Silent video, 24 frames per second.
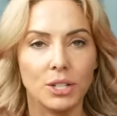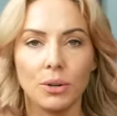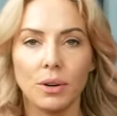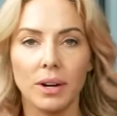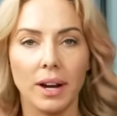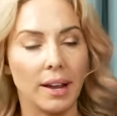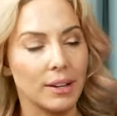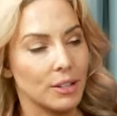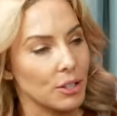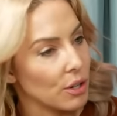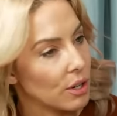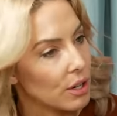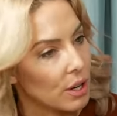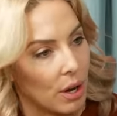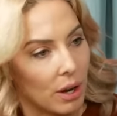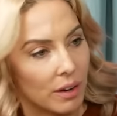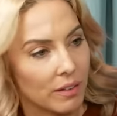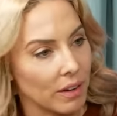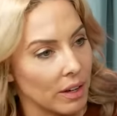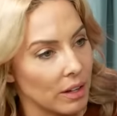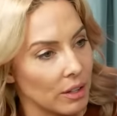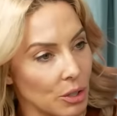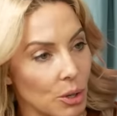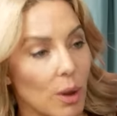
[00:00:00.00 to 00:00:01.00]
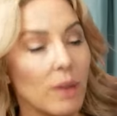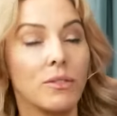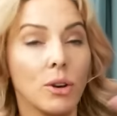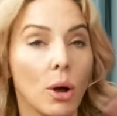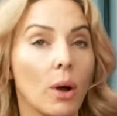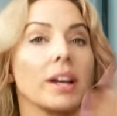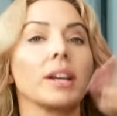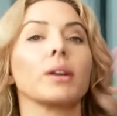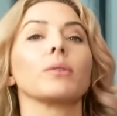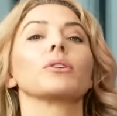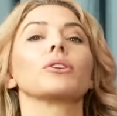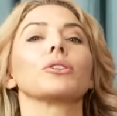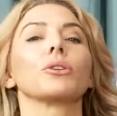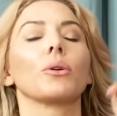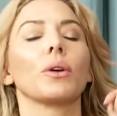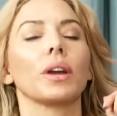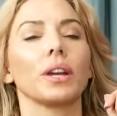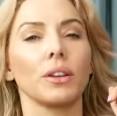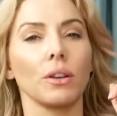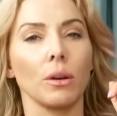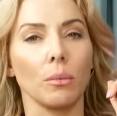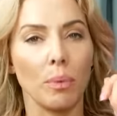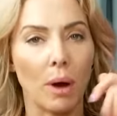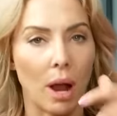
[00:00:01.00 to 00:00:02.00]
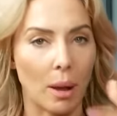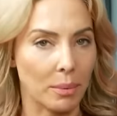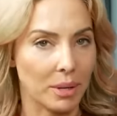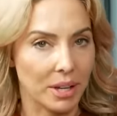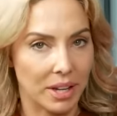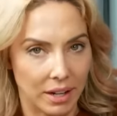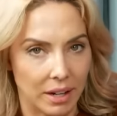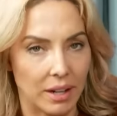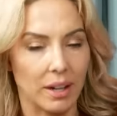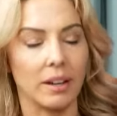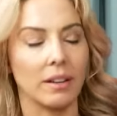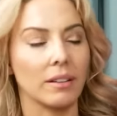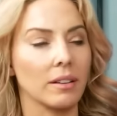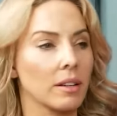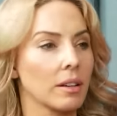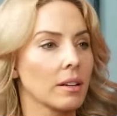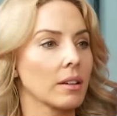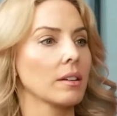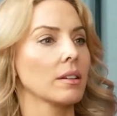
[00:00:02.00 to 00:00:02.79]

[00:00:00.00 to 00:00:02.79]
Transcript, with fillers: and not, you know, you have no idea what you're doing, you're probably going to